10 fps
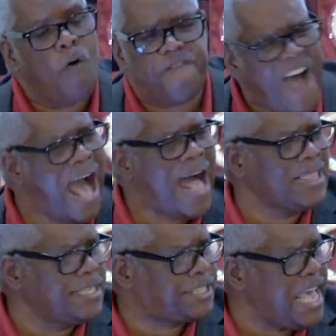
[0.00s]

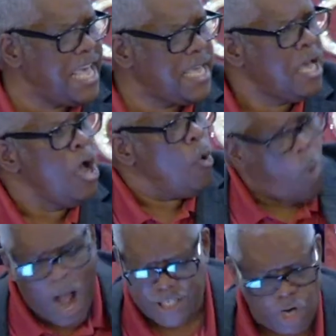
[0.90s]
vile as he,
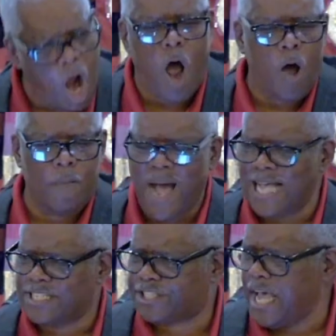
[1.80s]
wash all my
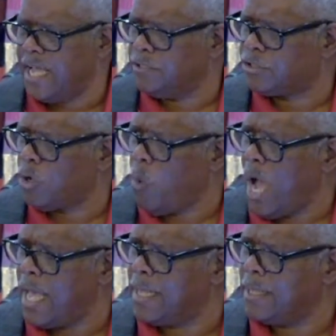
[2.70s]
sins
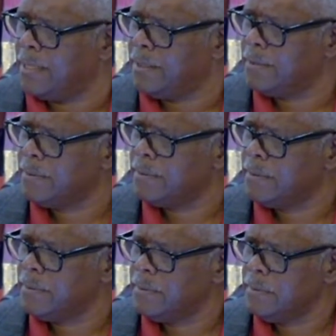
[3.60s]
away. Yes,
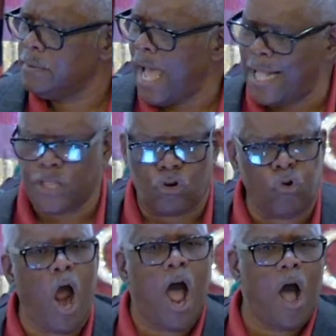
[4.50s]
yes, at the
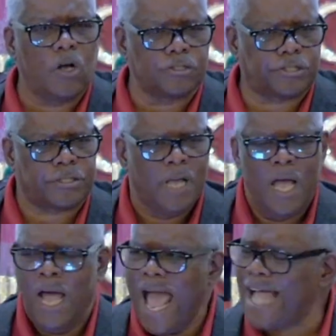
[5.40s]
cross,
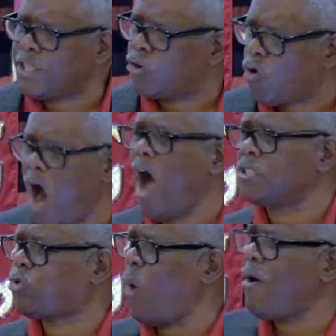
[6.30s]
yes. at the cross where